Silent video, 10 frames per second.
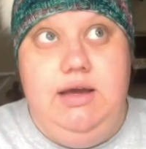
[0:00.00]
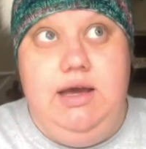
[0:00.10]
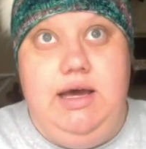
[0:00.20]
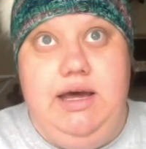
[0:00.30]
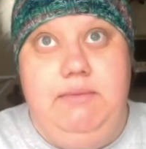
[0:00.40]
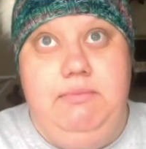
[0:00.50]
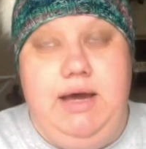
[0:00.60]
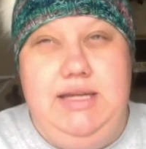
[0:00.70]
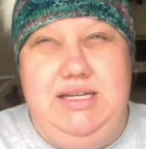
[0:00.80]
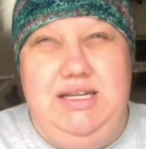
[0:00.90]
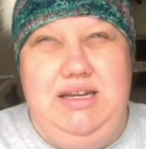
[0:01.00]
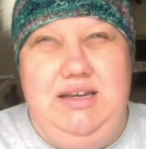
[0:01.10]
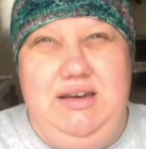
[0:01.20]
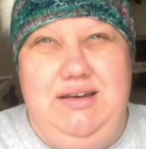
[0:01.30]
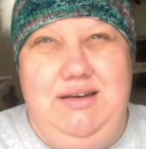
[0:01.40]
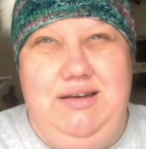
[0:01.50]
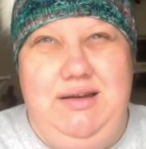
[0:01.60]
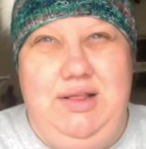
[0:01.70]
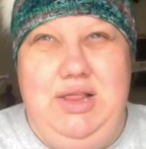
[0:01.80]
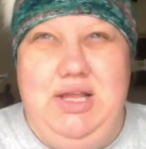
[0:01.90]
I did it
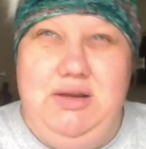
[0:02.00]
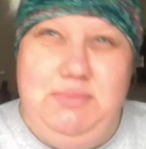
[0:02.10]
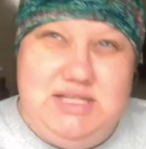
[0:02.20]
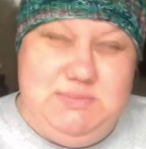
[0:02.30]
a little bit